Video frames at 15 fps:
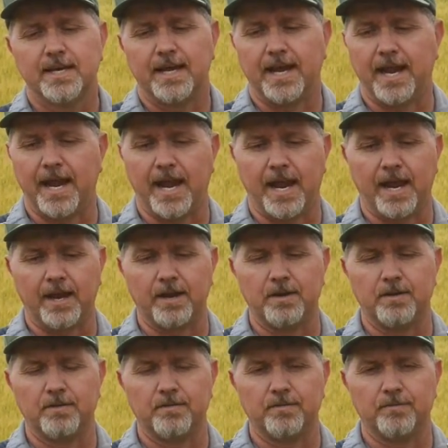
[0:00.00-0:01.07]

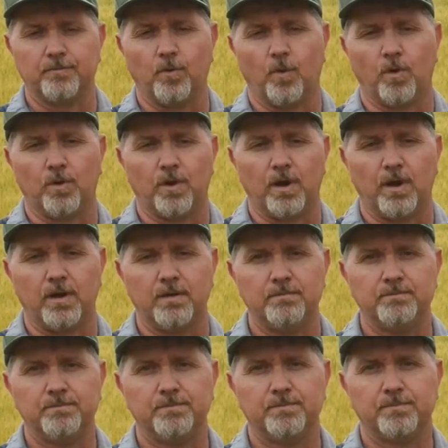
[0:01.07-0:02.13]
and
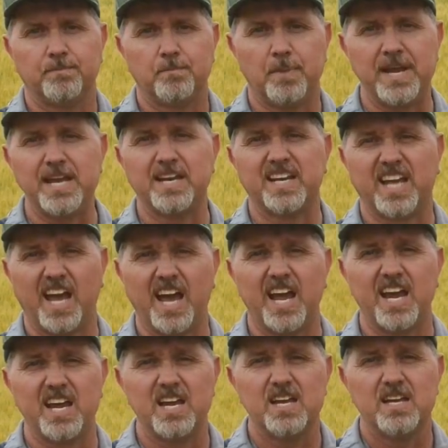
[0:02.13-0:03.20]
for P and
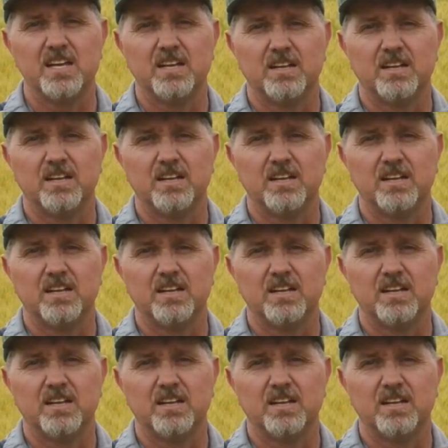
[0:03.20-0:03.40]
K,